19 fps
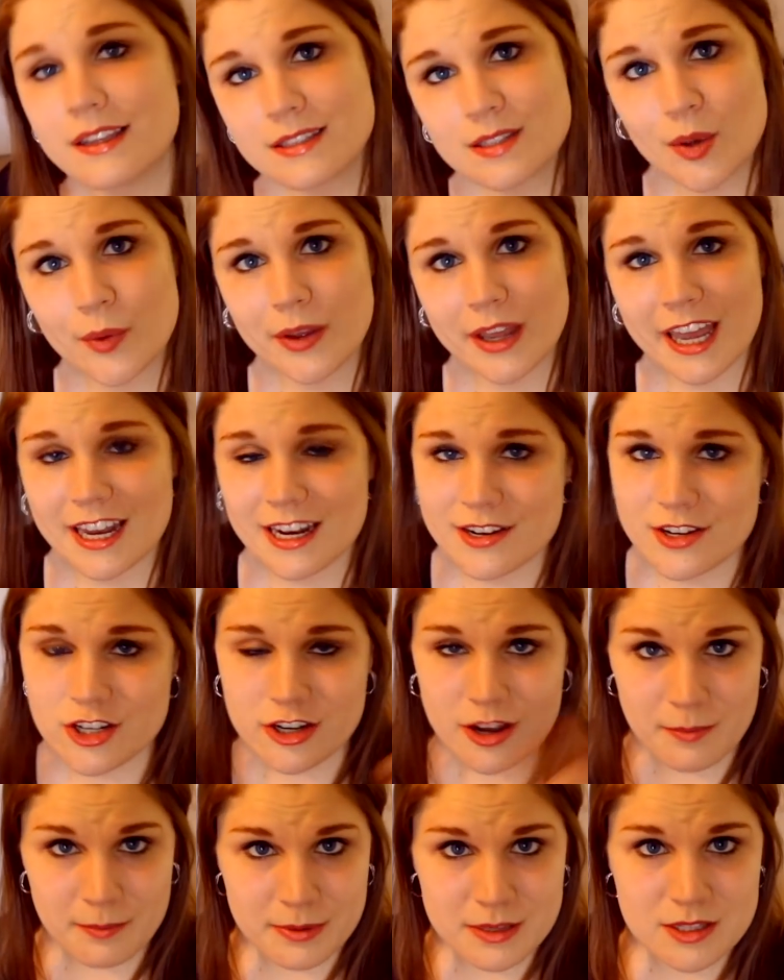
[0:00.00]
Let's go ahead and
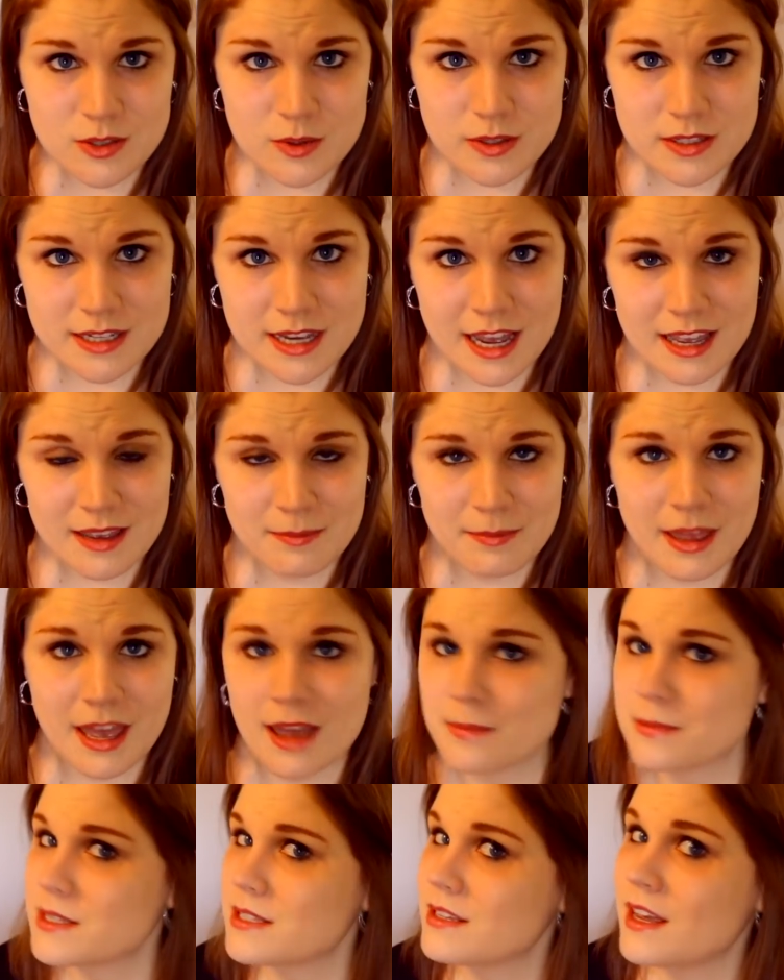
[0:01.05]
jump into a time
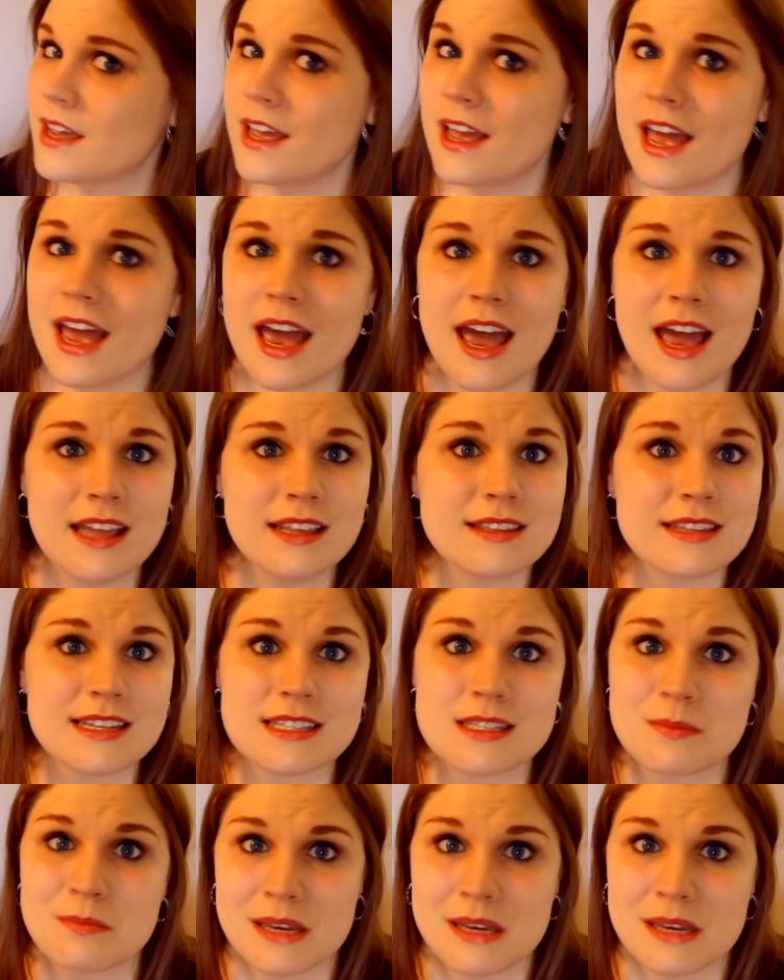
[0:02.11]
lapse and let's